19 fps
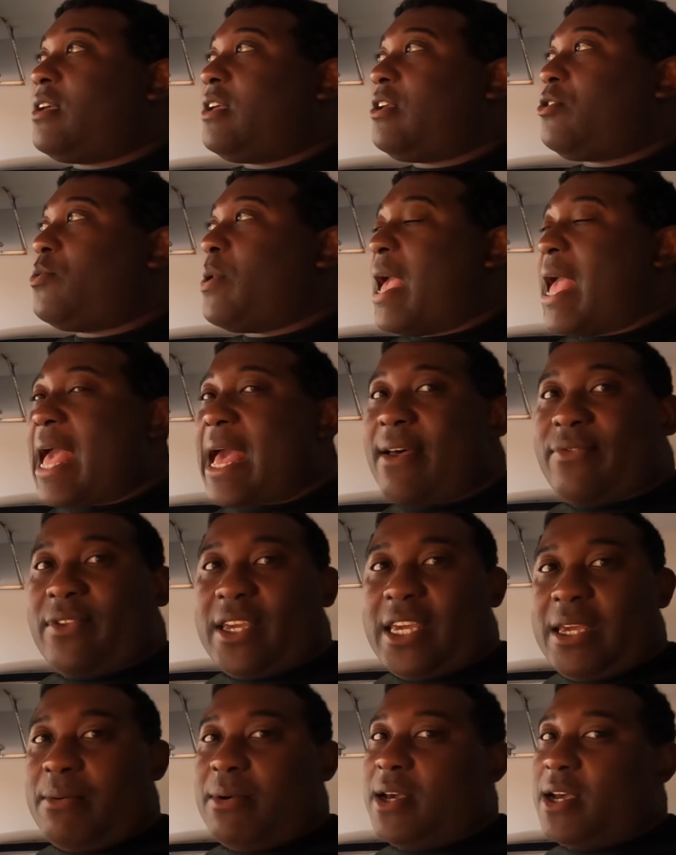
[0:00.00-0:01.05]
you have to
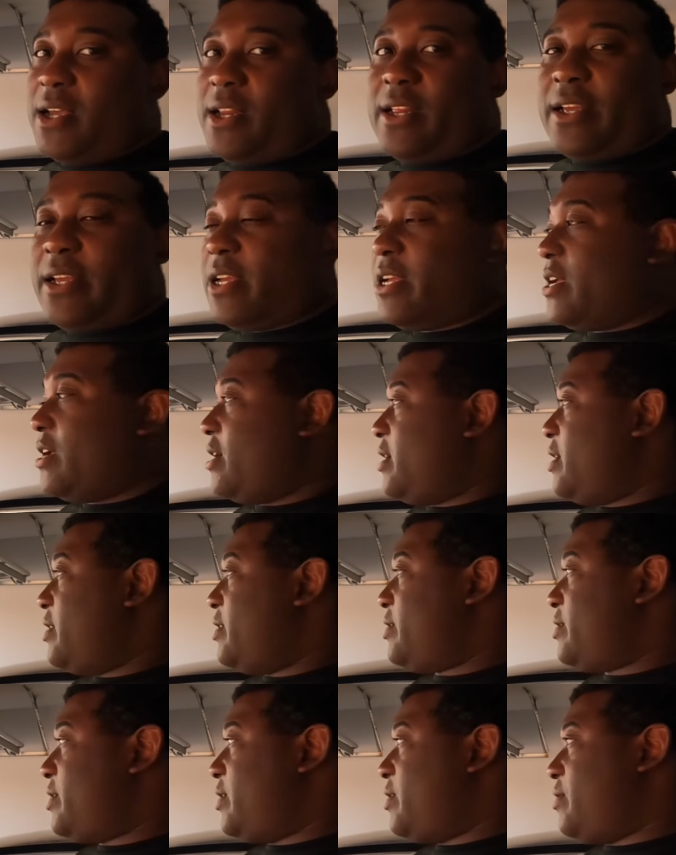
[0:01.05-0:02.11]
keep cutting it.
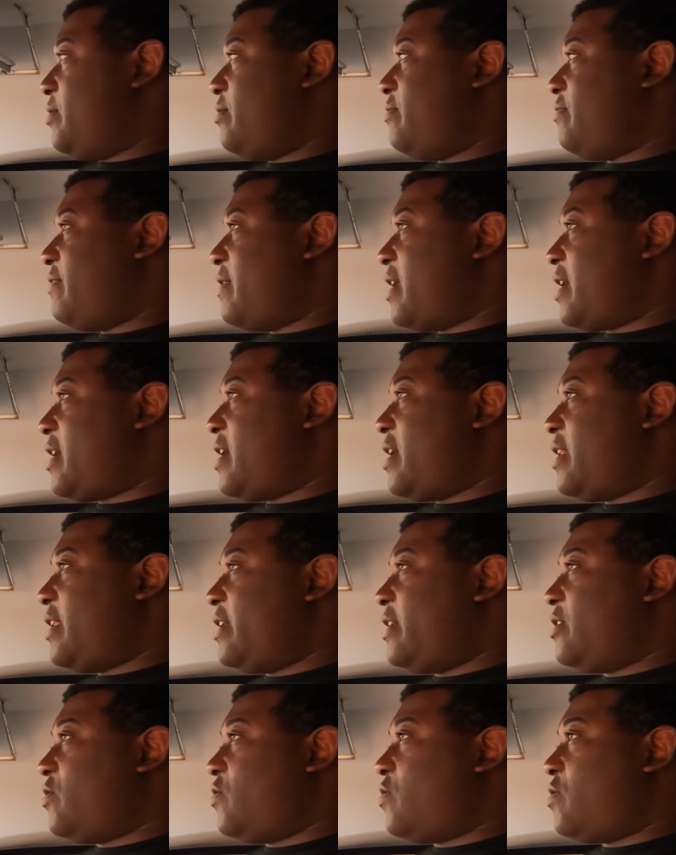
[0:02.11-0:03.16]
So if I cut
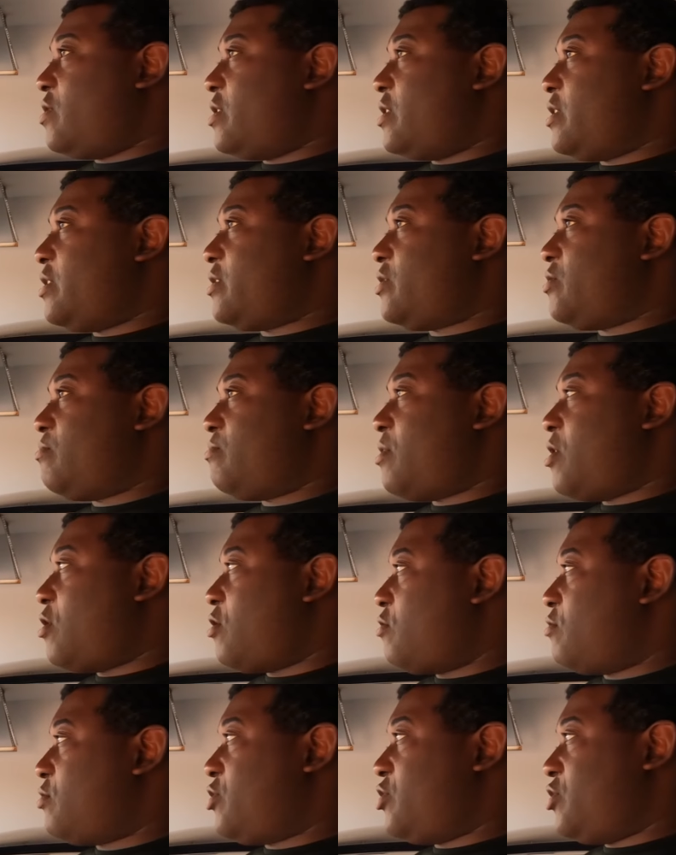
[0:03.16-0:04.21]
it on
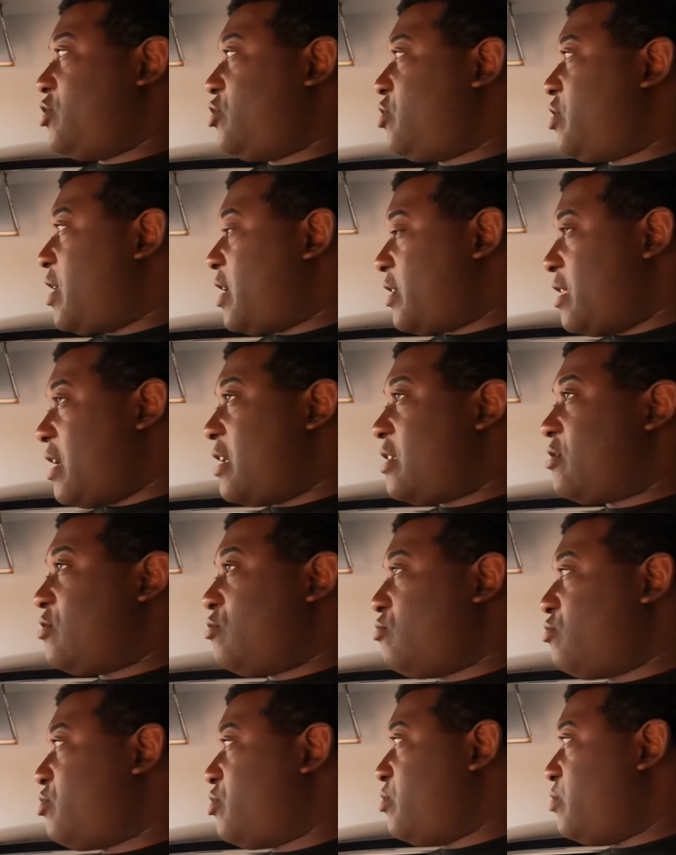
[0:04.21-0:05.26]
tomorrow, which is check it out, I'll
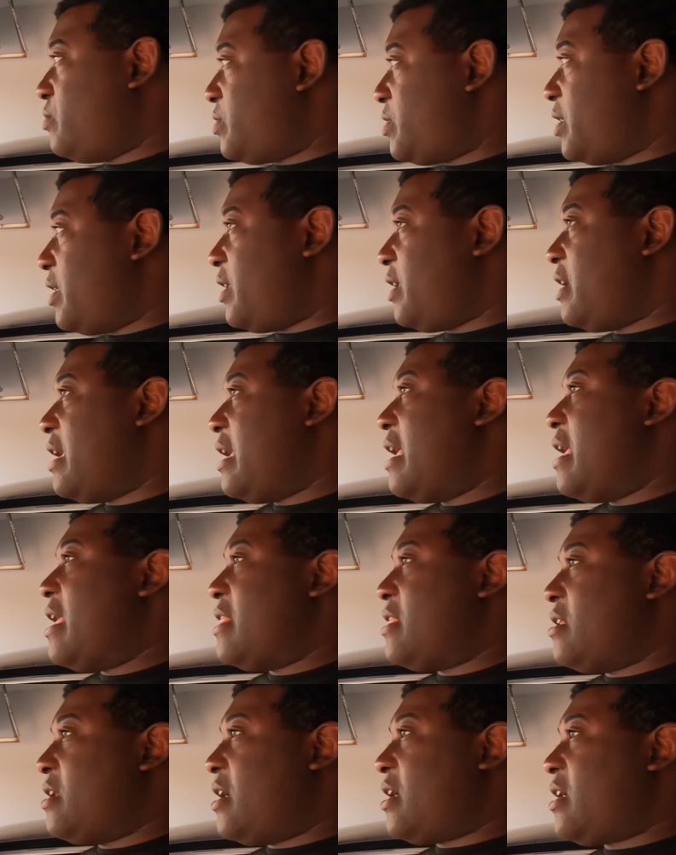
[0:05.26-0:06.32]
do Tuesday,
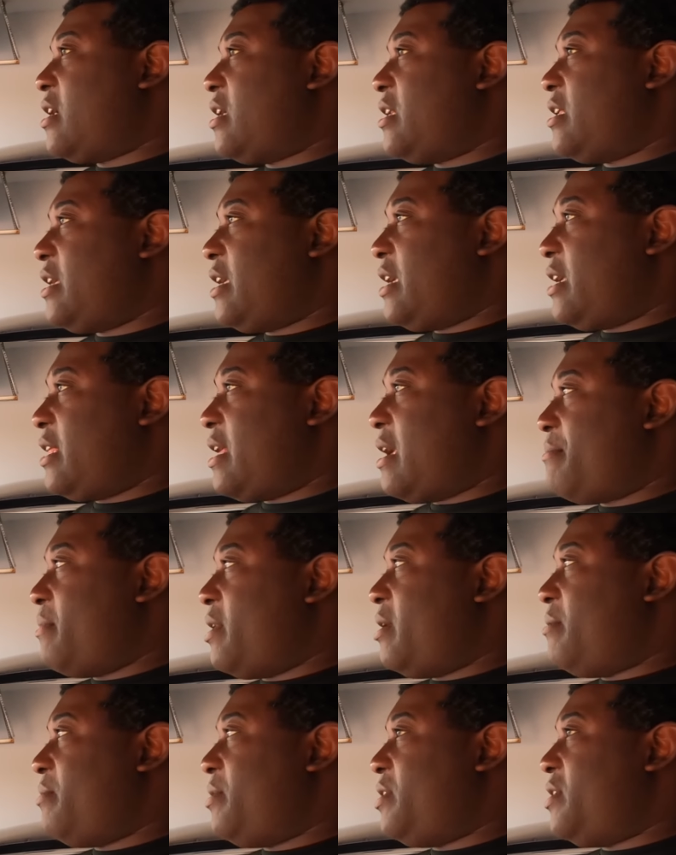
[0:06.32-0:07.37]
then I cut it again like
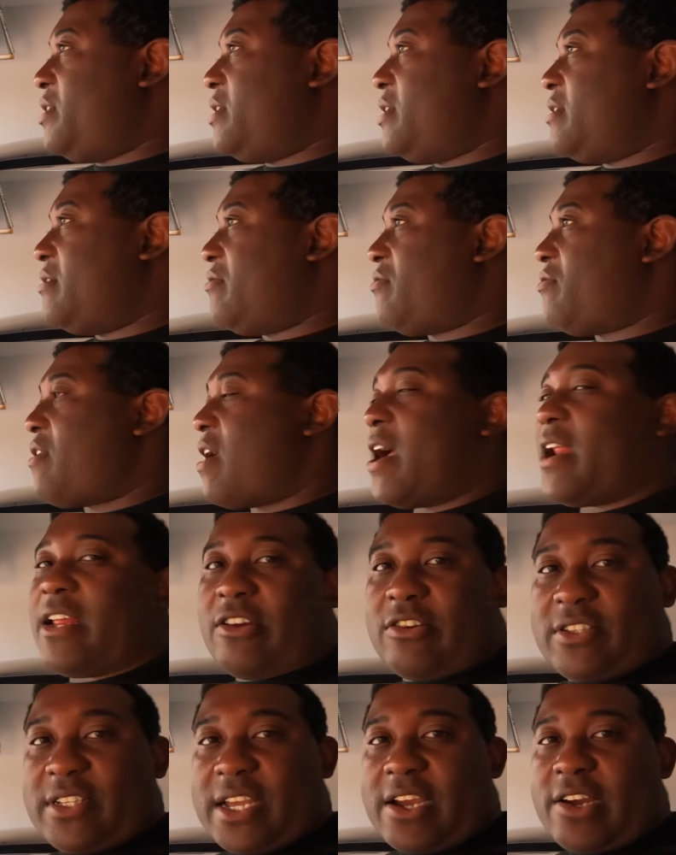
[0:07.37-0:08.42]
maybe Friday
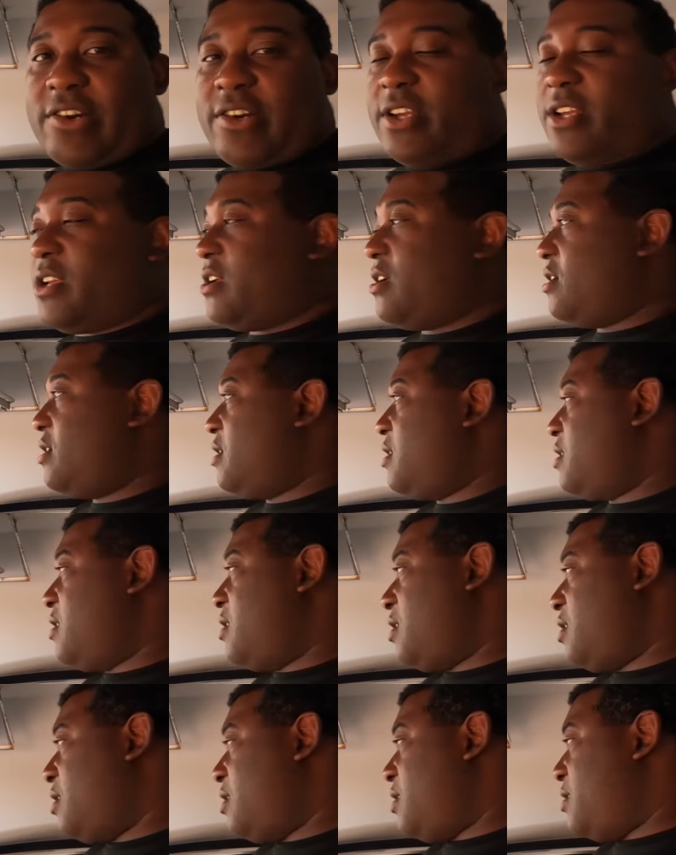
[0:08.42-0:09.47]
or Saturday.
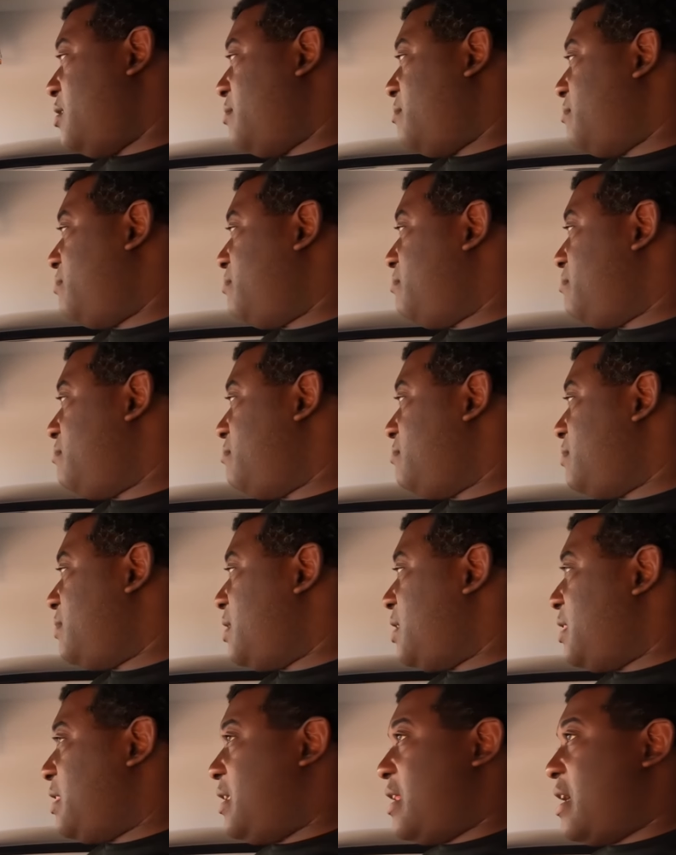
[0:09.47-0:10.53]
Um,
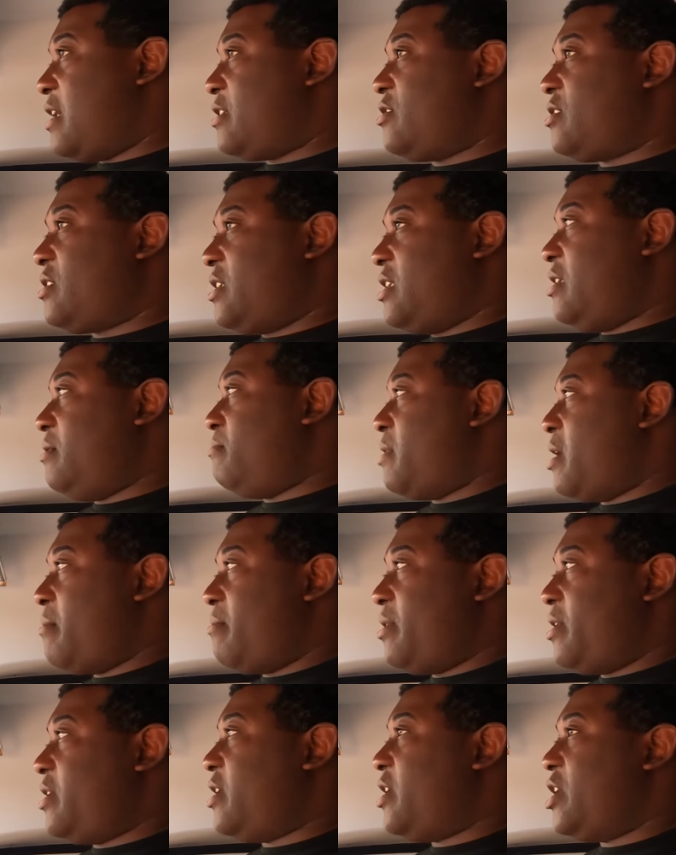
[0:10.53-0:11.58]
and then I just keep
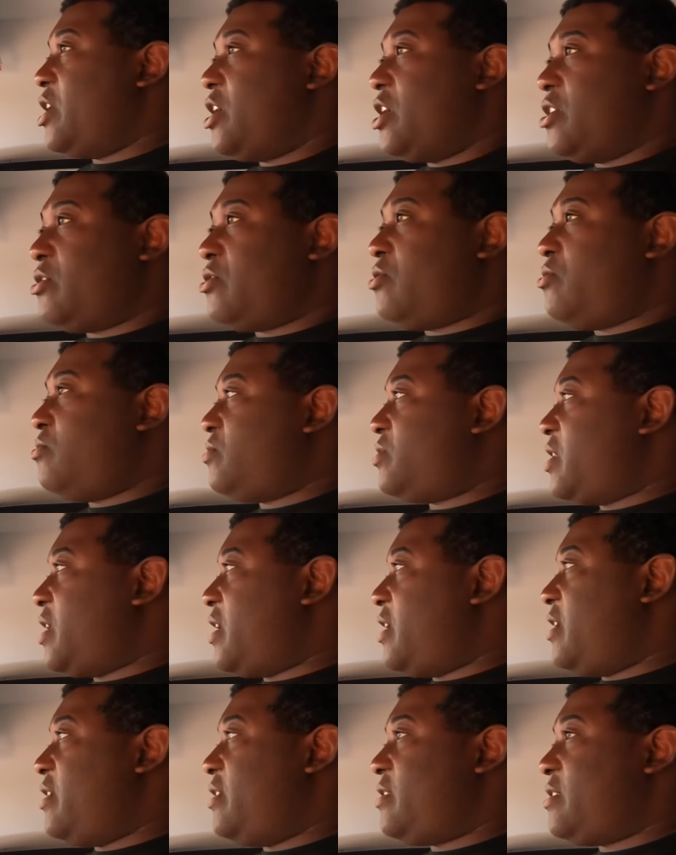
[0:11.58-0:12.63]
maybe
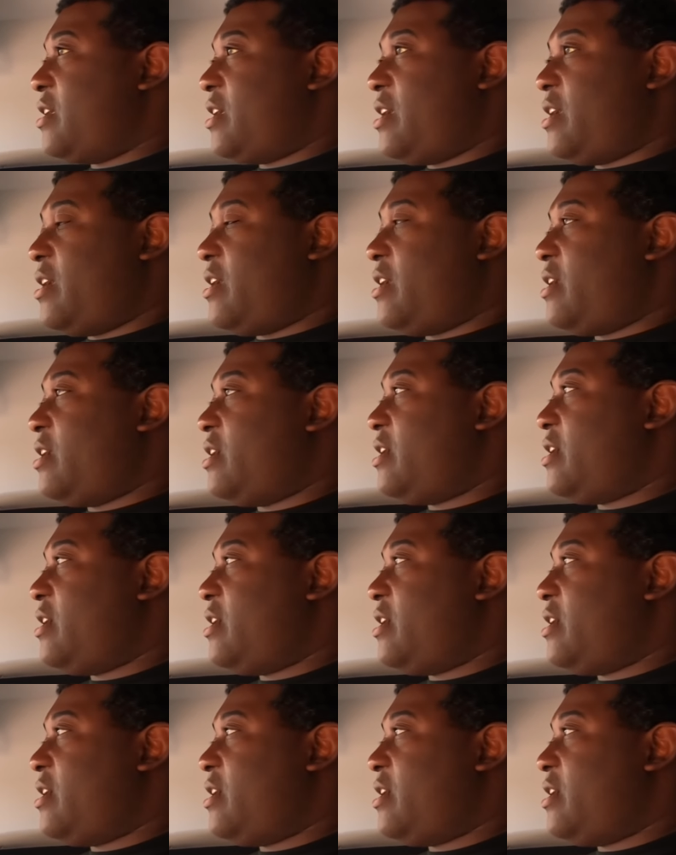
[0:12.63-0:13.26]
Tuesdays and